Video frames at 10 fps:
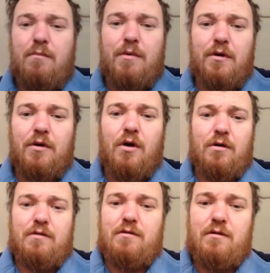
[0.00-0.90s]
but
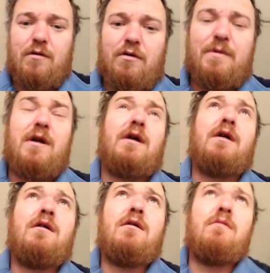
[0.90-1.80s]
not an IPA.
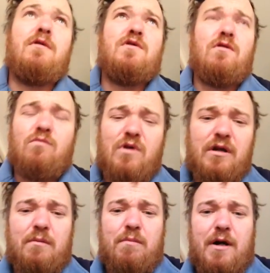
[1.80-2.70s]
It's like
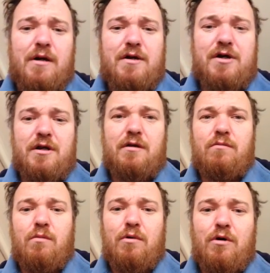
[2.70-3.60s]
really punchy
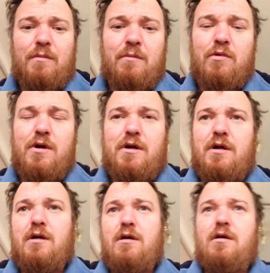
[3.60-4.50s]
by
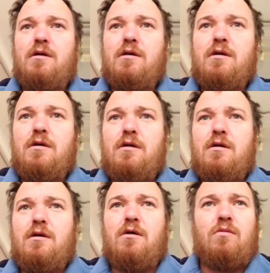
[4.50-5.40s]
memory.
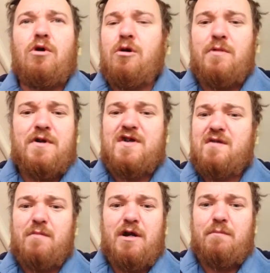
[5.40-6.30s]
Aroma just
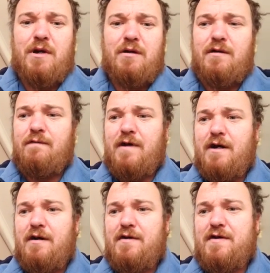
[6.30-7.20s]
smack bang in the
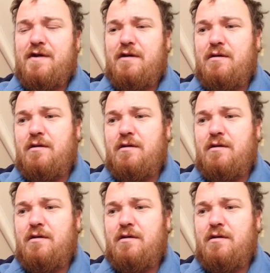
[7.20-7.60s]
face.